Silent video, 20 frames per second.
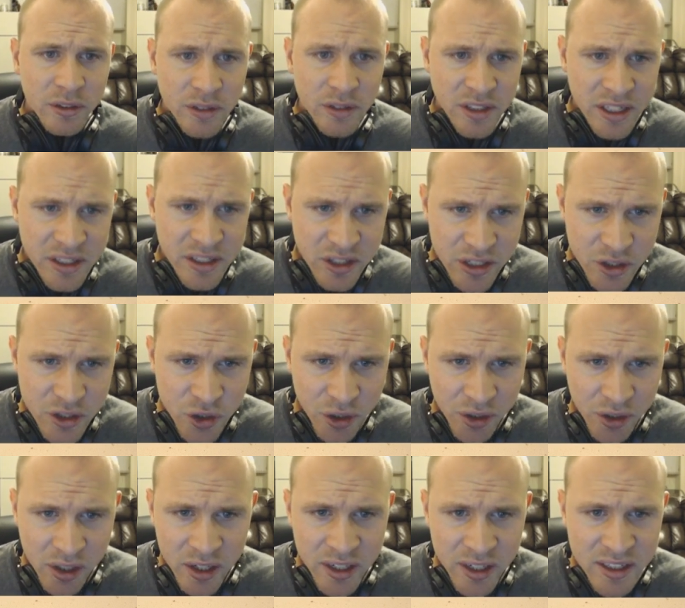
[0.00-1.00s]
60
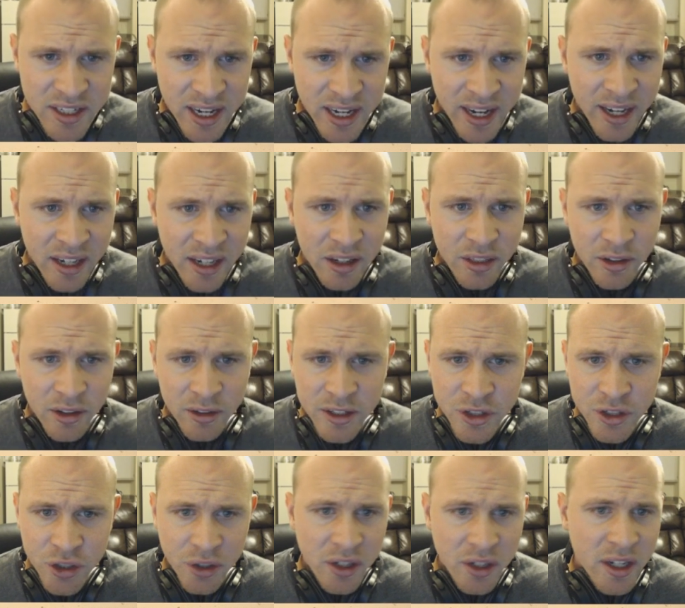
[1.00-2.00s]
trillion attack, 30
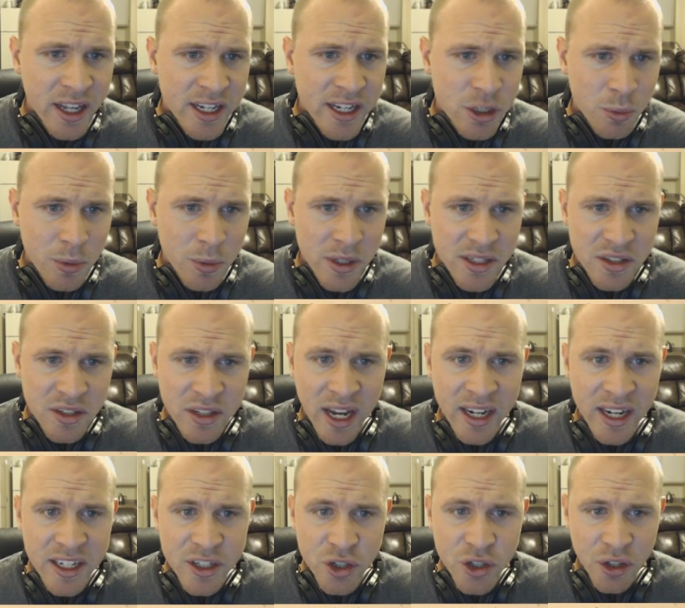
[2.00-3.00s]
trillion HP,
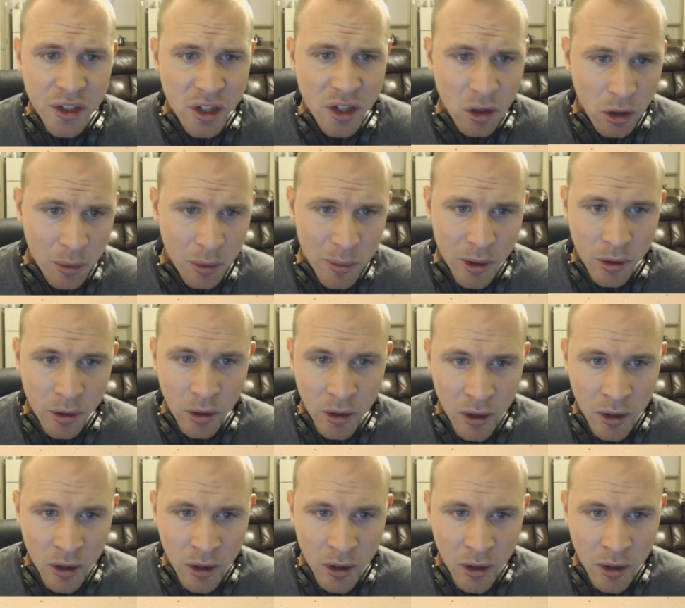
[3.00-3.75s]
90 trillion armor.